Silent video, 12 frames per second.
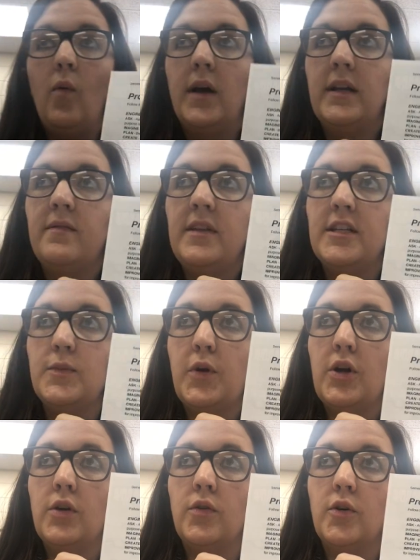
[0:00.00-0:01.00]
one of these
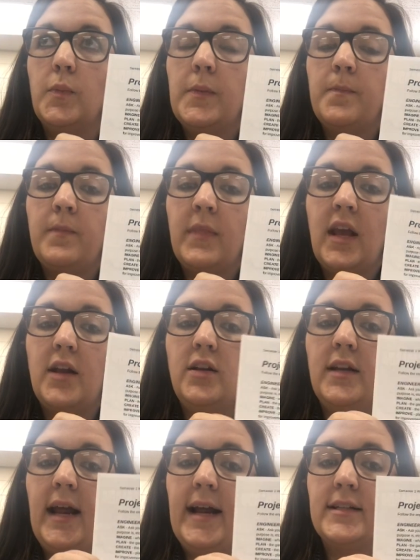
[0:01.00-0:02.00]
per group. I
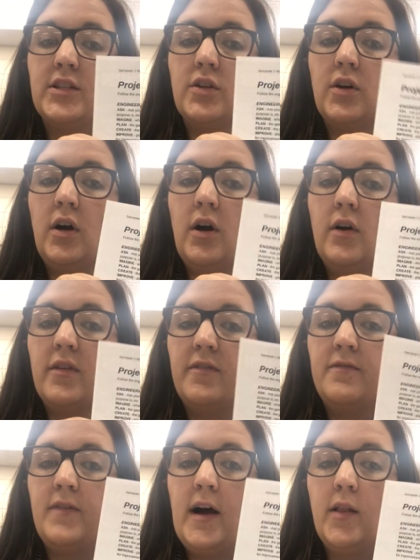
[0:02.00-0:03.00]
need to answer the
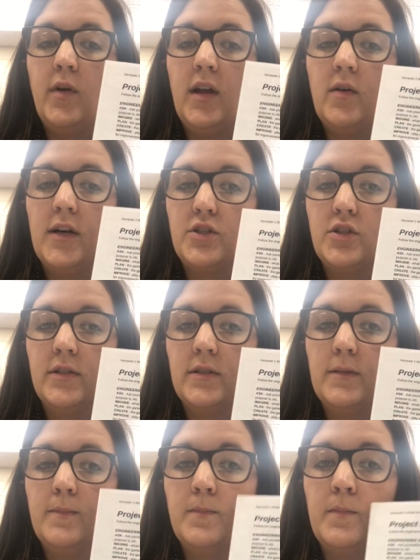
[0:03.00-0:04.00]
following
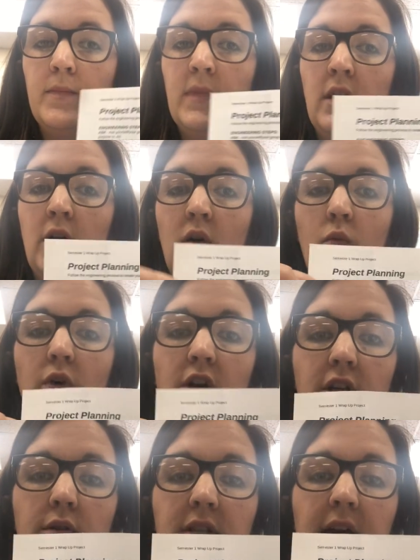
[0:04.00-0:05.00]
questions. We're going
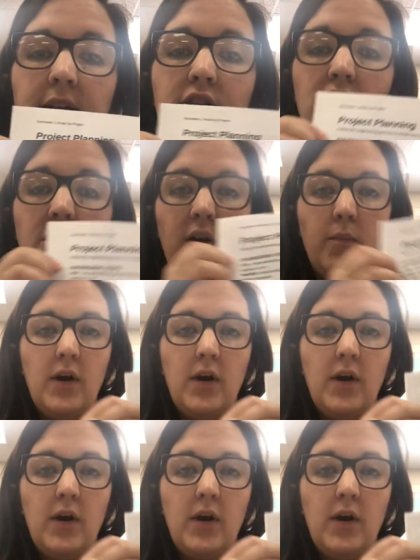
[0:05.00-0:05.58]
to use the engineering